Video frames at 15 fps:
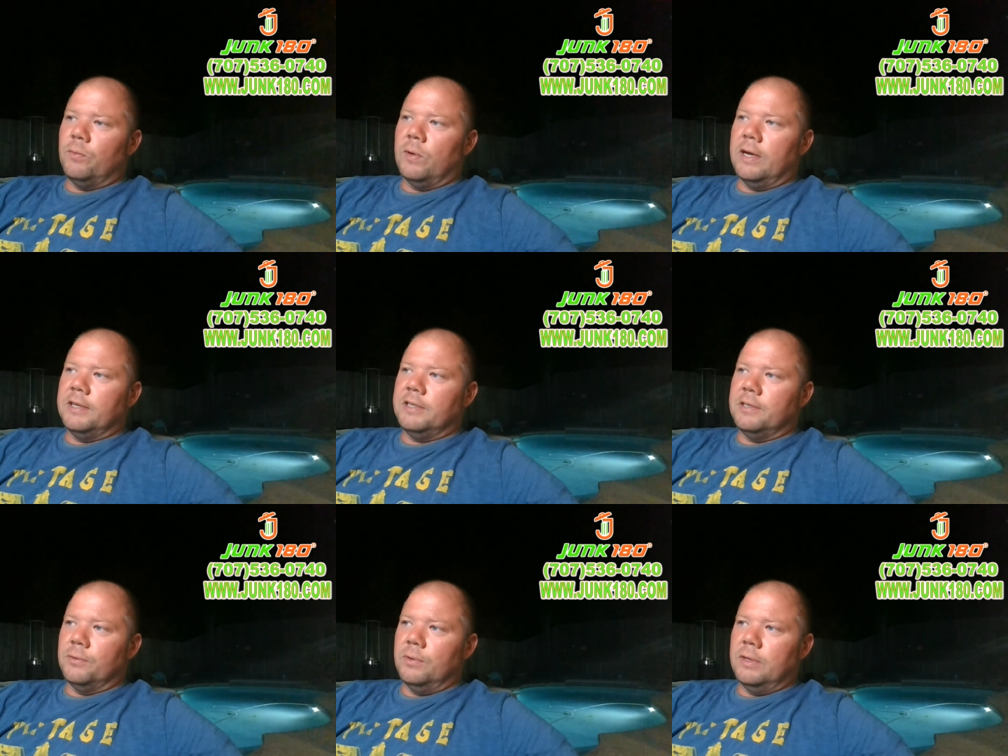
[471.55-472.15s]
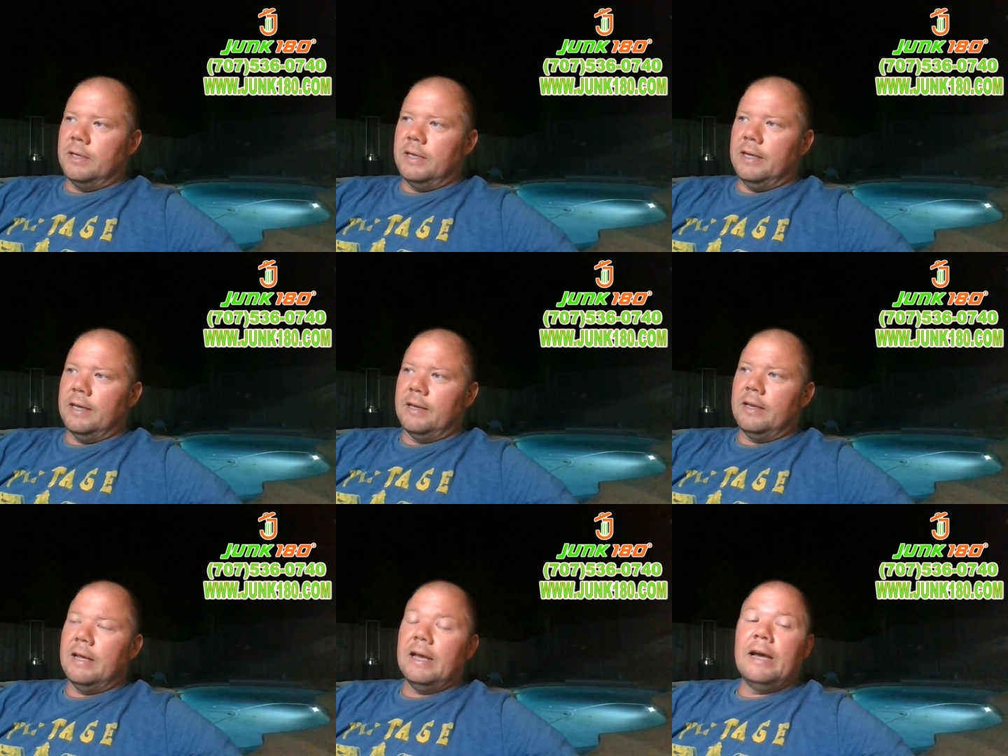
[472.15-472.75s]
a way to
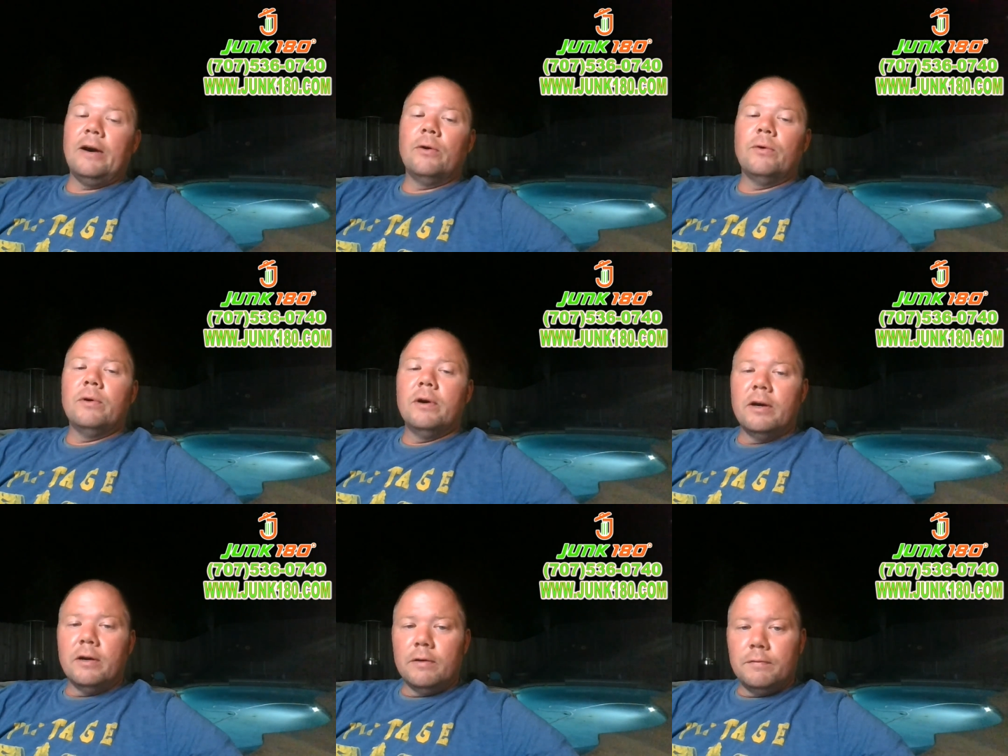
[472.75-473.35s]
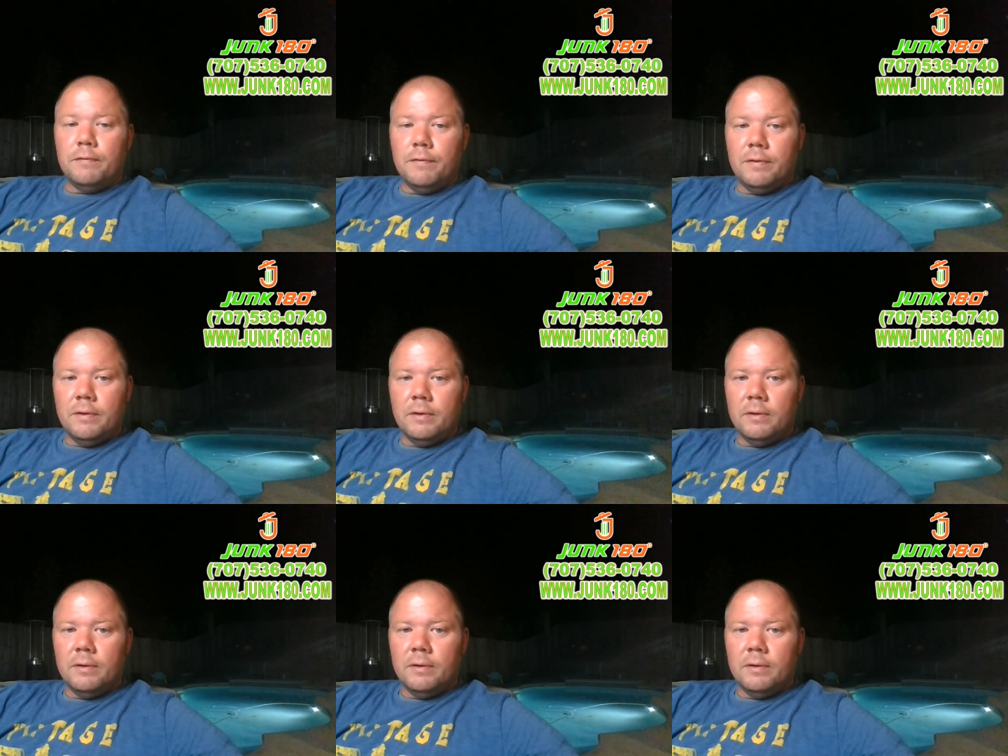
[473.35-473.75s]
get out of